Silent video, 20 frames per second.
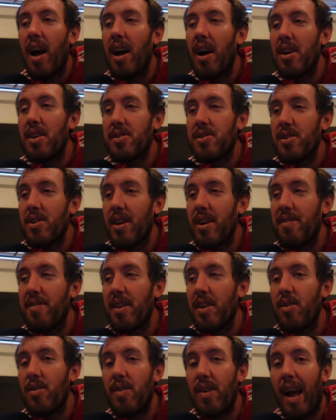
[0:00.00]
So if you
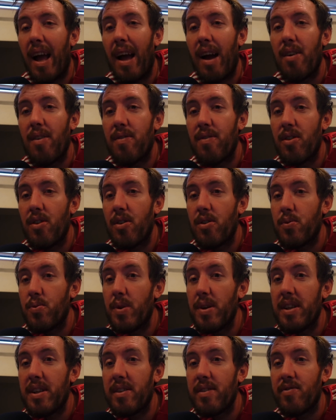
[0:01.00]
look out for those
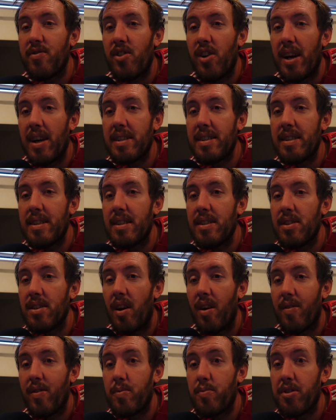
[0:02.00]
winter varieties
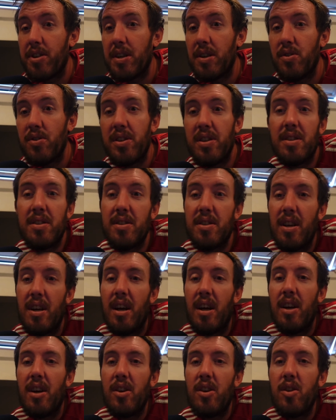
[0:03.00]
of spring onions,
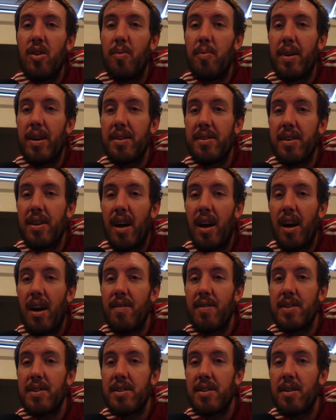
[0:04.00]
you'll be able to
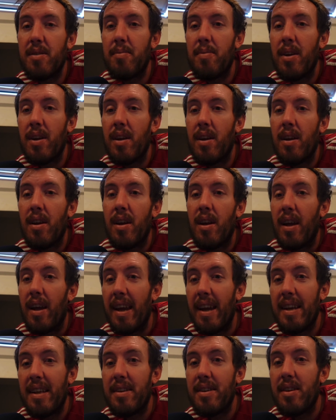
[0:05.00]
harvest them
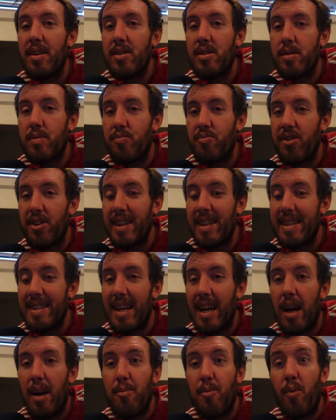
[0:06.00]
in
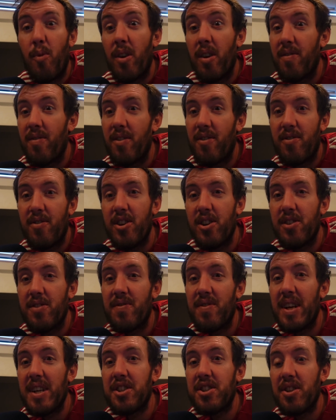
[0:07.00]
springtime, one of the first
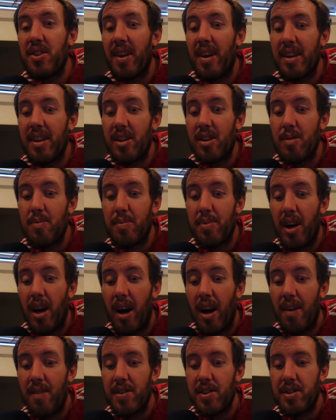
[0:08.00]
veg that you could be
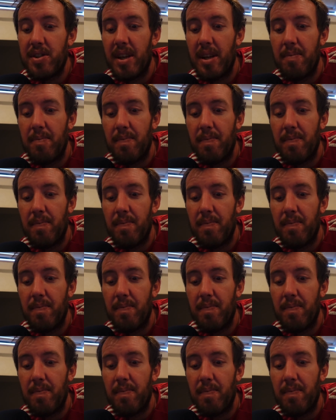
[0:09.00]
harvesting.